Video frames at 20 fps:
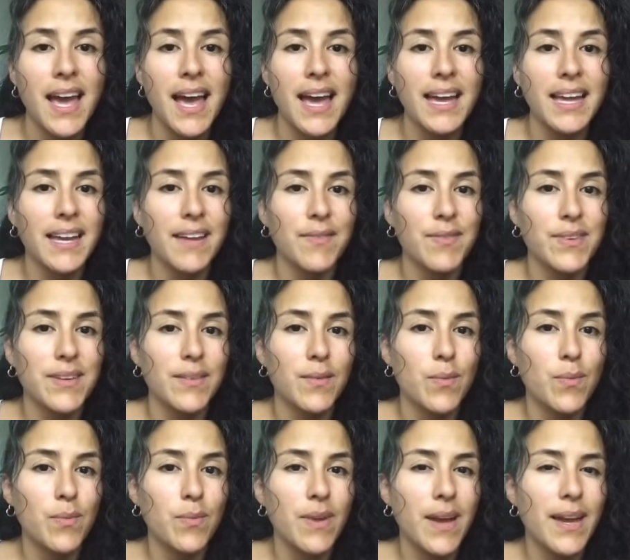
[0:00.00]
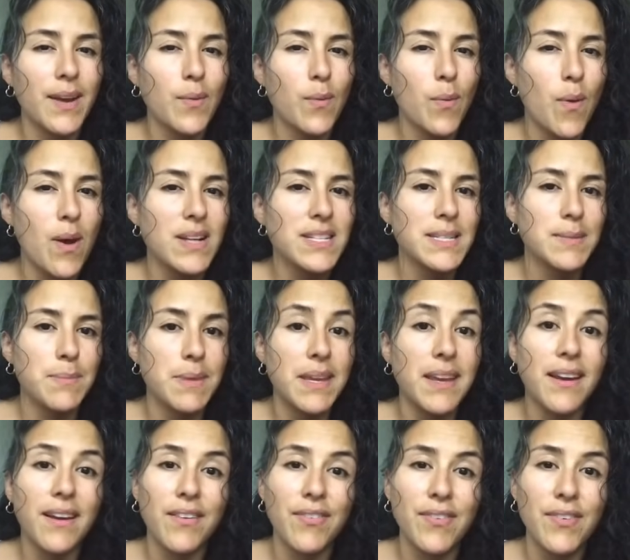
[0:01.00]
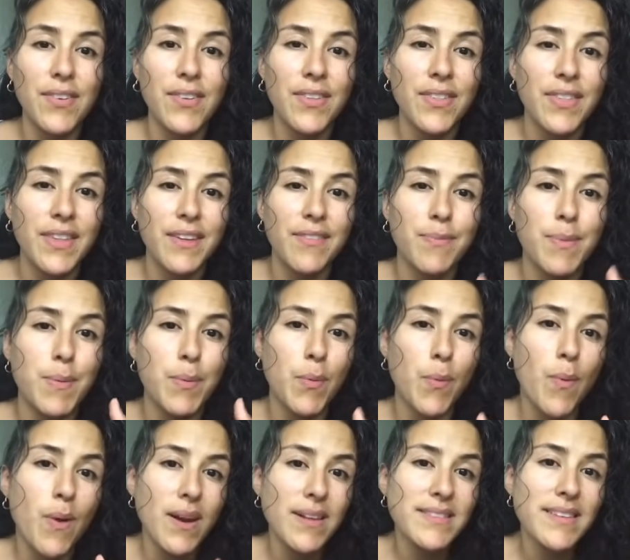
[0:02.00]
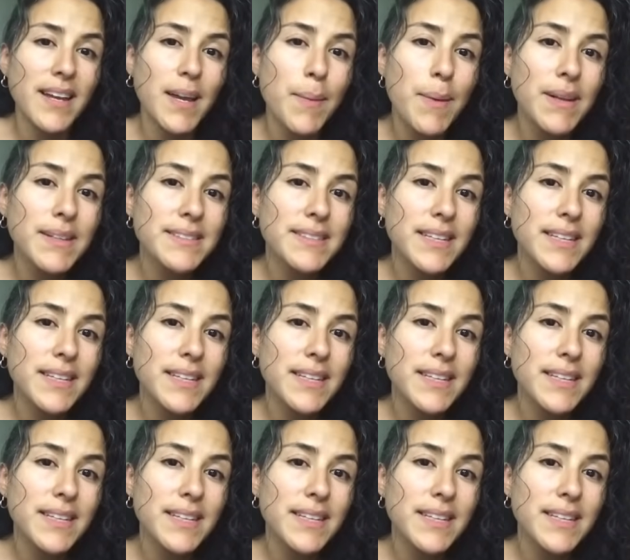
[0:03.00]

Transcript: I have to kind of watch and be careful if people want to talk about